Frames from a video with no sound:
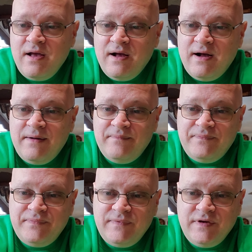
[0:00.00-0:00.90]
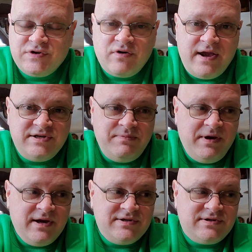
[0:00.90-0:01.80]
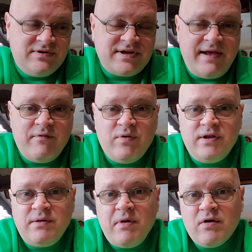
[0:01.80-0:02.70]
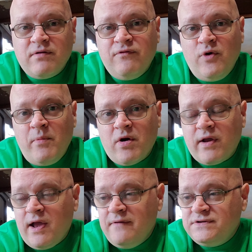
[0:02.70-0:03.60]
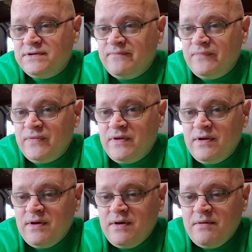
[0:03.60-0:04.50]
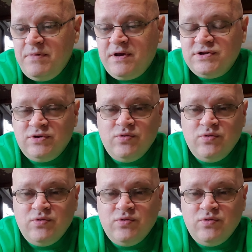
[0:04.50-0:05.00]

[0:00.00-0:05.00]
uh, is crazy because there's not even one in the American Film Archives. Because